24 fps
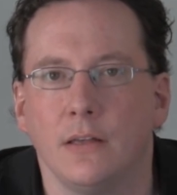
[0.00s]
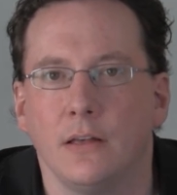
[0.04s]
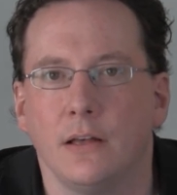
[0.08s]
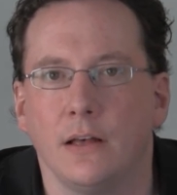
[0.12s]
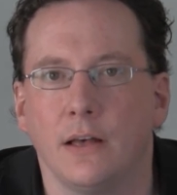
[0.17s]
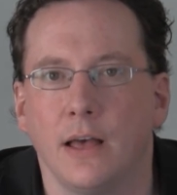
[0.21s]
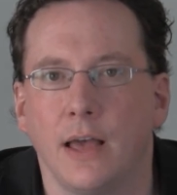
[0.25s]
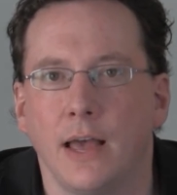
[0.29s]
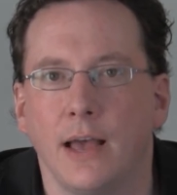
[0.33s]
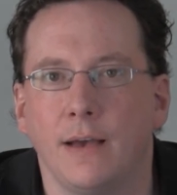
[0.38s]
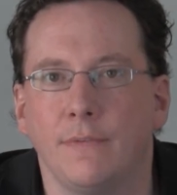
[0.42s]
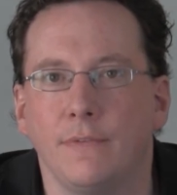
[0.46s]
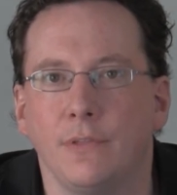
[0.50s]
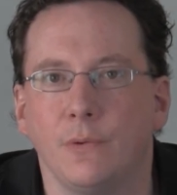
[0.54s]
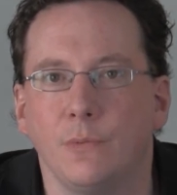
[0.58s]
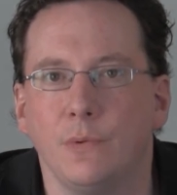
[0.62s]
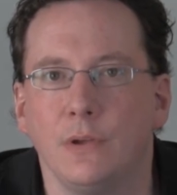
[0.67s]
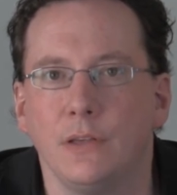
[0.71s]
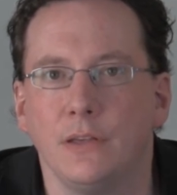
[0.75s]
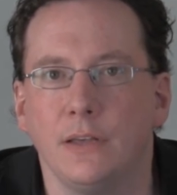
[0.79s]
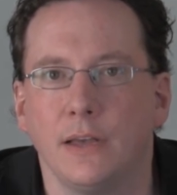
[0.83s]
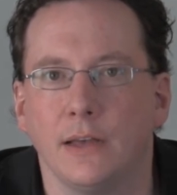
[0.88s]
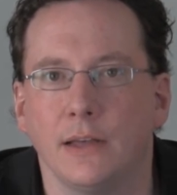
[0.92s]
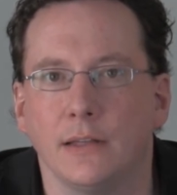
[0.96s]
uh, have the
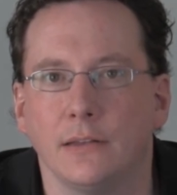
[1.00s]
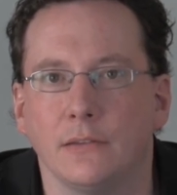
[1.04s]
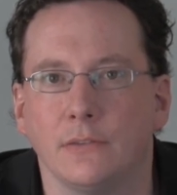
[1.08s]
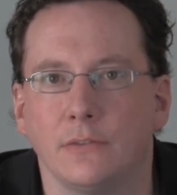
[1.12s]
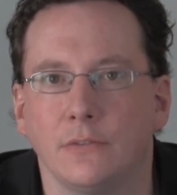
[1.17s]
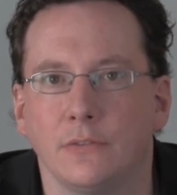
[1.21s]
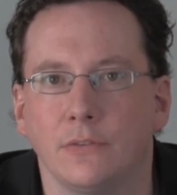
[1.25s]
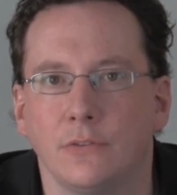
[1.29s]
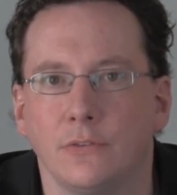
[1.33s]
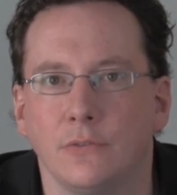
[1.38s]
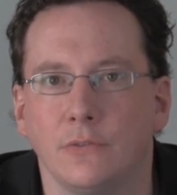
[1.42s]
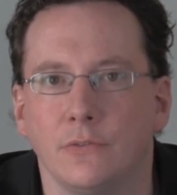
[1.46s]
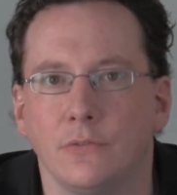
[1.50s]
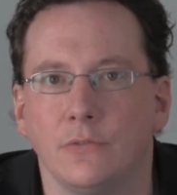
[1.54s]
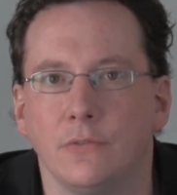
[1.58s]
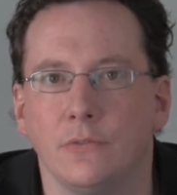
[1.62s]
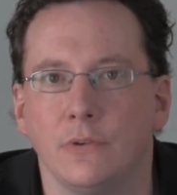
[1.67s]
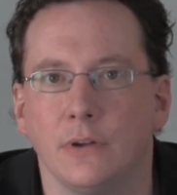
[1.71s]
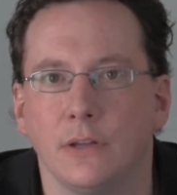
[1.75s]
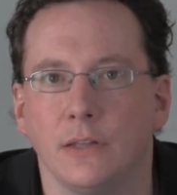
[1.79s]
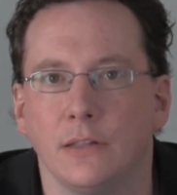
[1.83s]
weekend to,